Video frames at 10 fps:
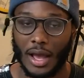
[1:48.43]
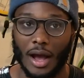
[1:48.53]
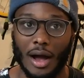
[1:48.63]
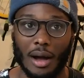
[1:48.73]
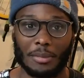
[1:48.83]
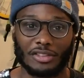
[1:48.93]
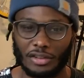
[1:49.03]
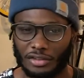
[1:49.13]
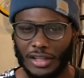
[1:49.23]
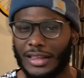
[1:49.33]

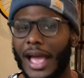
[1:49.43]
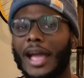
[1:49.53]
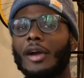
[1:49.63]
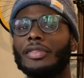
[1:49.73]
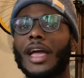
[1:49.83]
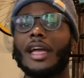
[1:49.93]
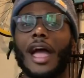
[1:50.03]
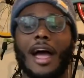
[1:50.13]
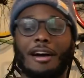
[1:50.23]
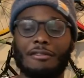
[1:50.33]
essentially
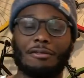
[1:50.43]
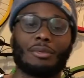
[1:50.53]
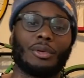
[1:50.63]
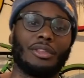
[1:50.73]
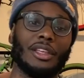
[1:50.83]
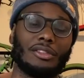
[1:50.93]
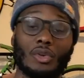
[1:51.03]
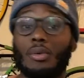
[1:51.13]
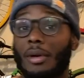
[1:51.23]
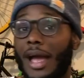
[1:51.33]

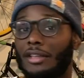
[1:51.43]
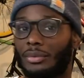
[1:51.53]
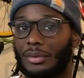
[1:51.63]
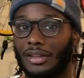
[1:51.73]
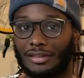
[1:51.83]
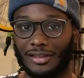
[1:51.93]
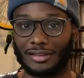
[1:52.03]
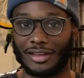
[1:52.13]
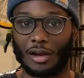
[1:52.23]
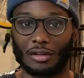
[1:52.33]
Uber has released
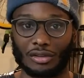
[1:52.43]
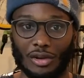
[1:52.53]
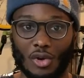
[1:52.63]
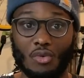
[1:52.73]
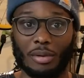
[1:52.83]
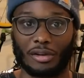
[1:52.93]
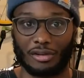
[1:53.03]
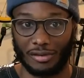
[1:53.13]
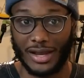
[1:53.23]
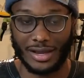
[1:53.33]
this thing called Uber
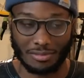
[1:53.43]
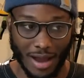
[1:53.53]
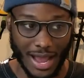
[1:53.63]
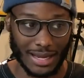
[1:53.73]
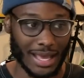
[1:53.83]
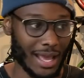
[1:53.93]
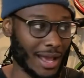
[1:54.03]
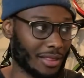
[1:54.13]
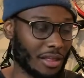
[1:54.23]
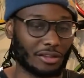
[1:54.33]
Green, right?
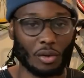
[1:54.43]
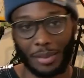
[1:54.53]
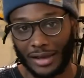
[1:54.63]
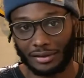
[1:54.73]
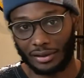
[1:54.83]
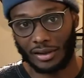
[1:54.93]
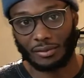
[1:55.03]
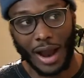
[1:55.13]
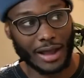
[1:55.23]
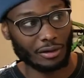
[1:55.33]
And then so basically
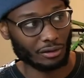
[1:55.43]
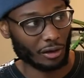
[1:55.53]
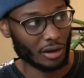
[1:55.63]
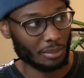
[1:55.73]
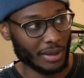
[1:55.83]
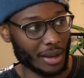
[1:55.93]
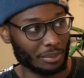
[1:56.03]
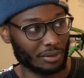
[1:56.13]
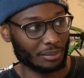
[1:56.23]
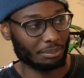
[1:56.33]
riders are going to be
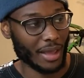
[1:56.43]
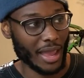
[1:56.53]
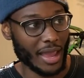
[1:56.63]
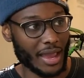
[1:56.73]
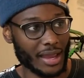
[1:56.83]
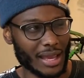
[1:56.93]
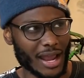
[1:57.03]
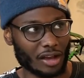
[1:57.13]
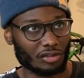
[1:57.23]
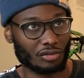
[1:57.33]
able to pay an
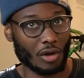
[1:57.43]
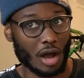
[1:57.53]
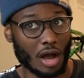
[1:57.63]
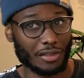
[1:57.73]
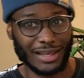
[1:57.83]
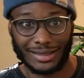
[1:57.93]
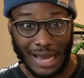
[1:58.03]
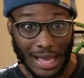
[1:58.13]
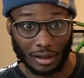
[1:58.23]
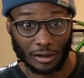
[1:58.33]
extra, I think,
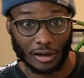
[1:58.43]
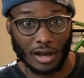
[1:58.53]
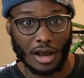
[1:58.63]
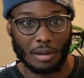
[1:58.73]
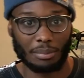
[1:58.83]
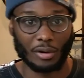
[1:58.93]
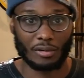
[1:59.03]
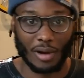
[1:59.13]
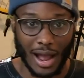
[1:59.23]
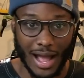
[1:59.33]
$1 per
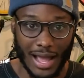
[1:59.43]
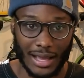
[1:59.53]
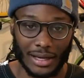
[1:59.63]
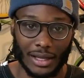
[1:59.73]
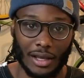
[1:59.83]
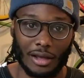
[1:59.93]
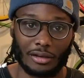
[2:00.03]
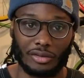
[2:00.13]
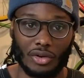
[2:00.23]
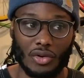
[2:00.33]
ride
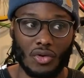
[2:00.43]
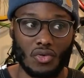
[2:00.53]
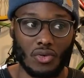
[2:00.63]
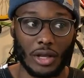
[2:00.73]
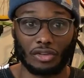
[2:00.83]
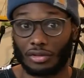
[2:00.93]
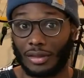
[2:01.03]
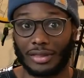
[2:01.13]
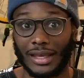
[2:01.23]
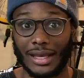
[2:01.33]
to ensure
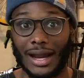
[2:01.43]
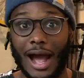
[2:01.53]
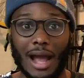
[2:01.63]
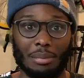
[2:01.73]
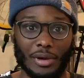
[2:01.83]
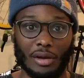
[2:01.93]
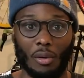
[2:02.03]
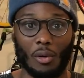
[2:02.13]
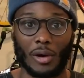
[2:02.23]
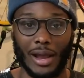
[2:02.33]
that they get a hybrid or